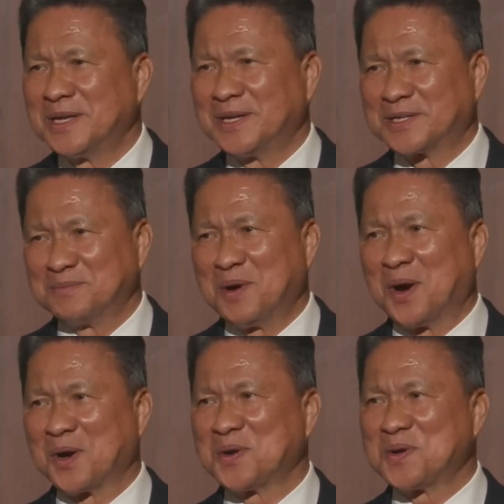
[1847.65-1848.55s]
a
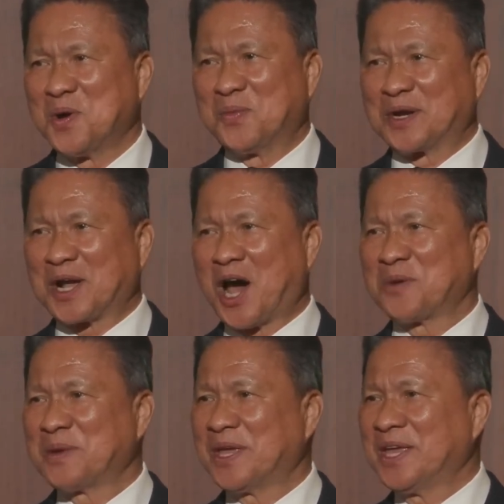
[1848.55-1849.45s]
small, open
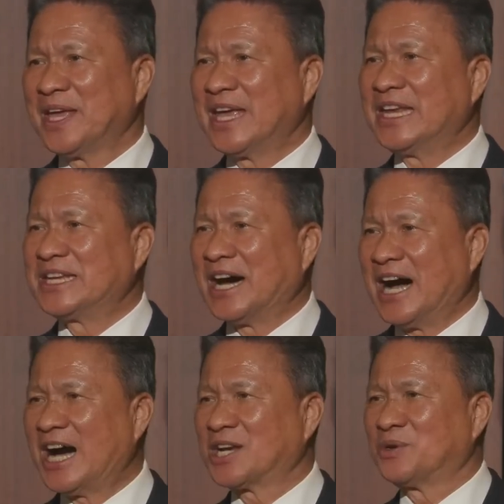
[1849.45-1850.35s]
economy in the
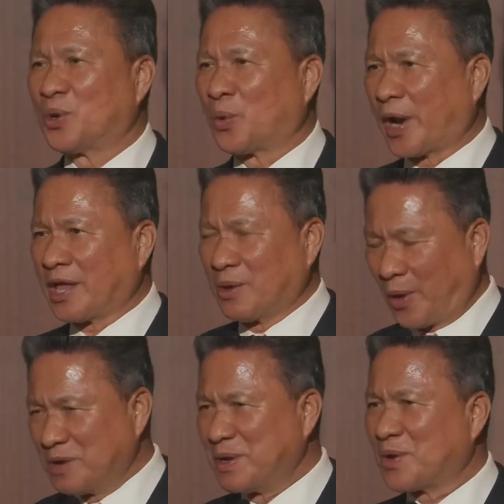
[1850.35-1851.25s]
heart of the great,
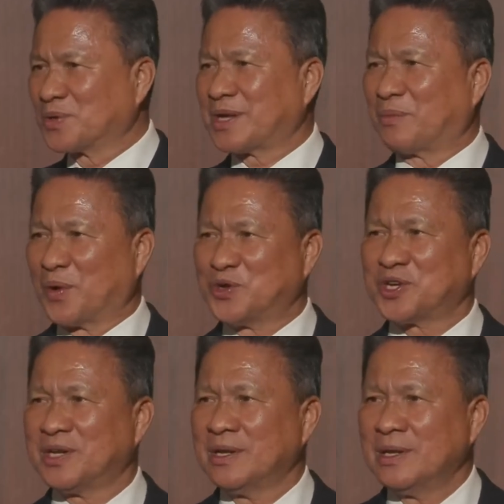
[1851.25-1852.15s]
great Mekong
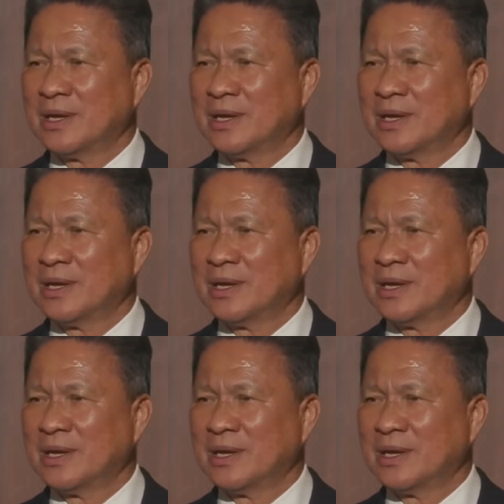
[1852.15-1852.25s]
sub-region